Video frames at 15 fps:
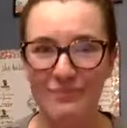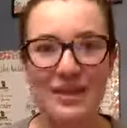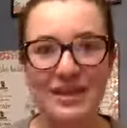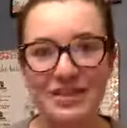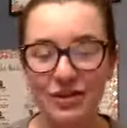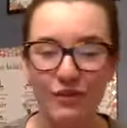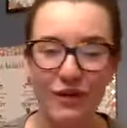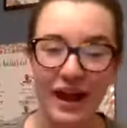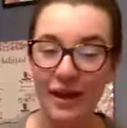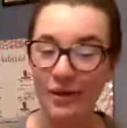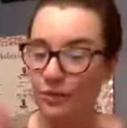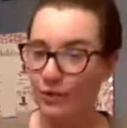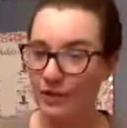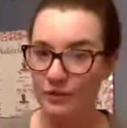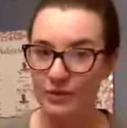That's
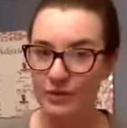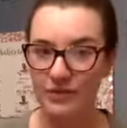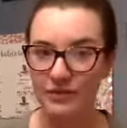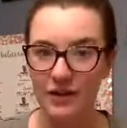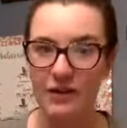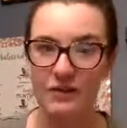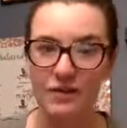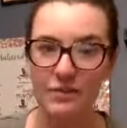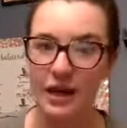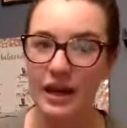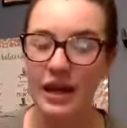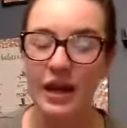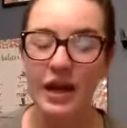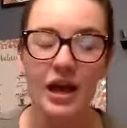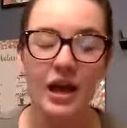great. Win-win for everybody.